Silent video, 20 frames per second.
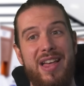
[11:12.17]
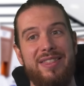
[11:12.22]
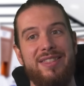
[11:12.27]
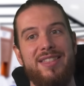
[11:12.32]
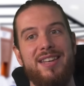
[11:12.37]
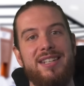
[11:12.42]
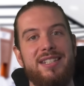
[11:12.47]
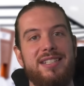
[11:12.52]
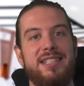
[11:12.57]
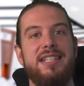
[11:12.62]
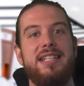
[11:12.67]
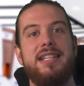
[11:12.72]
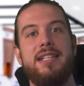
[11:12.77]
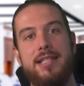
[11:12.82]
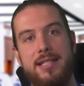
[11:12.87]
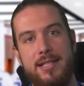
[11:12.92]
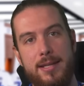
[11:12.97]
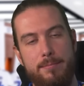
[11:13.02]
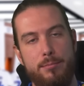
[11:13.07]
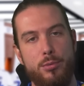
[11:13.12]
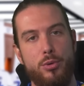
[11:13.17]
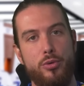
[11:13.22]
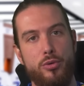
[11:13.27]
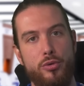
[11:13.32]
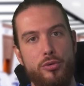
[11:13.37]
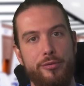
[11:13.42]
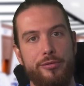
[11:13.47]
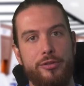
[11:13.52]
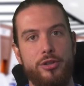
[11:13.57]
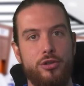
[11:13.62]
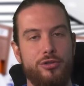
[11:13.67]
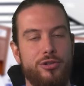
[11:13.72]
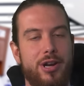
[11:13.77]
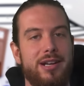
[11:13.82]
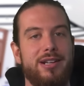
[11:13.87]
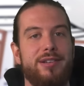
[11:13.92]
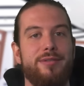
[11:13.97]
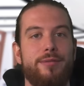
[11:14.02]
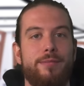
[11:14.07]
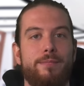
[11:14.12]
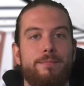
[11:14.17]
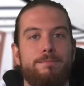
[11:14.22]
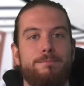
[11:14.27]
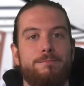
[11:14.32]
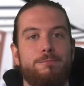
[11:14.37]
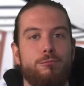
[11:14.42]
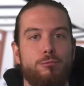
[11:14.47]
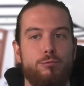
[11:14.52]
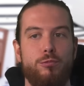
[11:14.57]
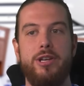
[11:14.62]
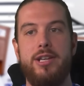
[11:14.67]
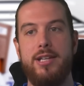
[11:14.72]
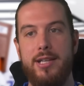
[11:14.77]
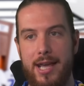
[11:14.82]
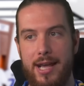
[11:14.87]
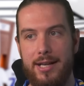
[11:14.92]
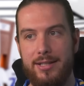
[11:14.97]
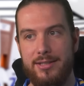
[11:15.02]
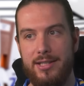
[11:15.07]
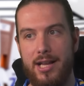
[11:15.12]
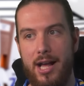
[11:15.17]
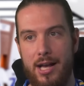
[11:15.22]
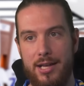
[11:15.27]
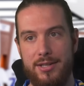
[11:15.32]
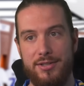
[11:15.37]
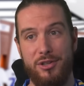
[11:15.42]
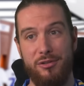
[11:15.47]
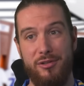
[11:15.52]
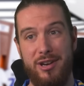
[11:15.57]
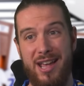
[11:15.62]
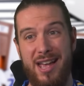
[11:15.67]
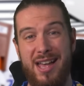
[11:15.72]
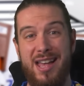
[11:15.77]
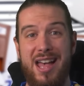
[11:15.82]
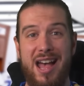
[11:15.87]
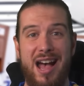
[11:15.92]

that needs a move to try and re-kickstart his career.